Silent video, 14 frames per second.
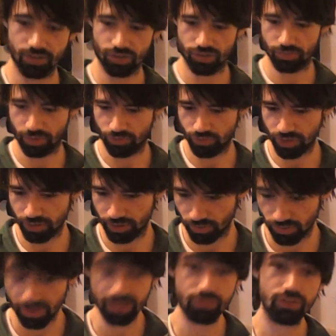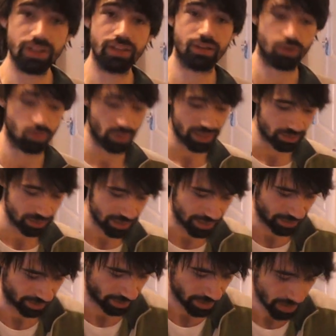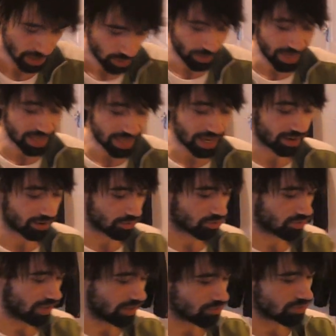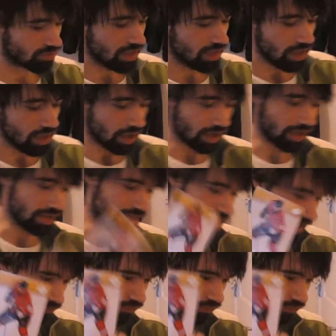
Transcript: You can see my fingernails. Thankfully, they're quite clean. We got ourselves a Nick